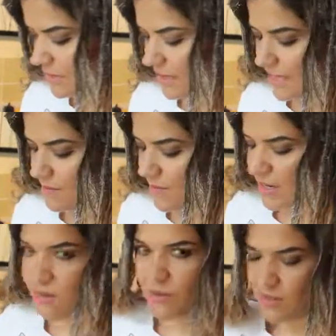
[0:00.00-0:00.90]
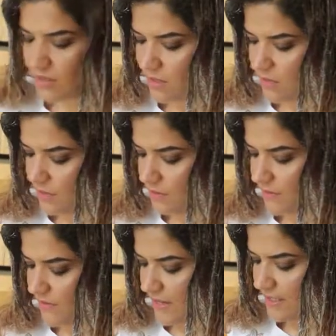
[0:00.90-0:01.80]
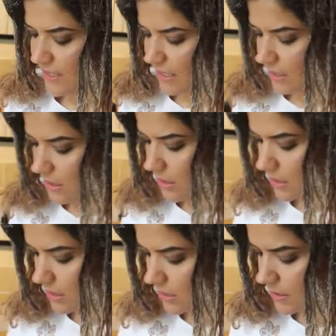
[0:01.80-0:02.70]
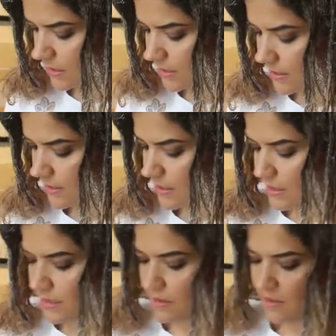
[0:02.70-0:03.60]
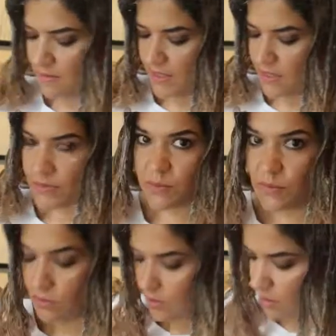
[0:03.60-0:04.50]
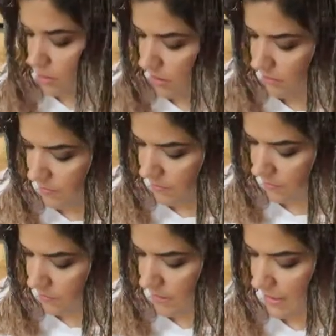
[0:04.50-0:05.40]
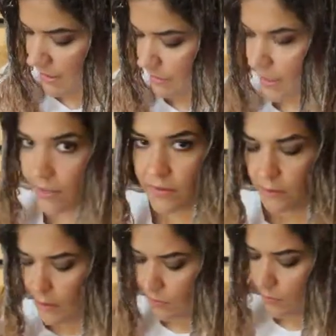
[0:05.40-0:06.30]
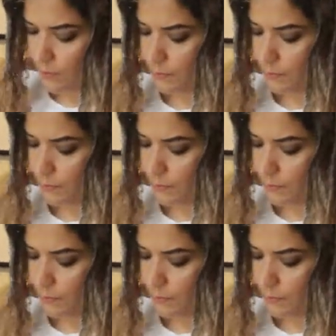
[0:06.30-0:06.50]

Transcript: going to keep now perfecting it. I'm going to mix up some more dye because I've completely run out in the bowl.